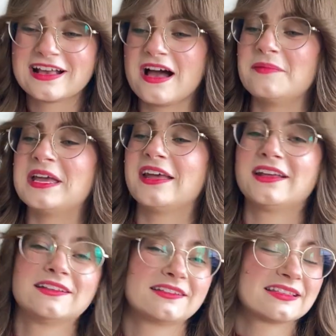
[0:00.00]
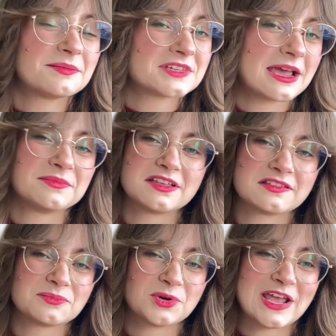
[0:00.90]
coming sometime this
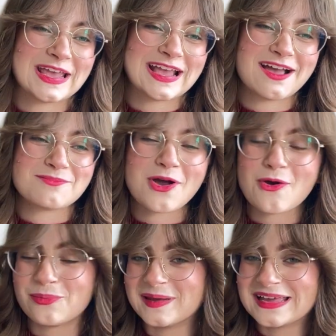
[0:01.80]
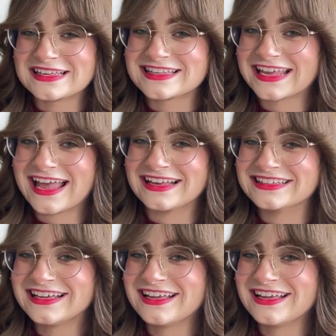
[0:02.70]
spring. I'm hoping to get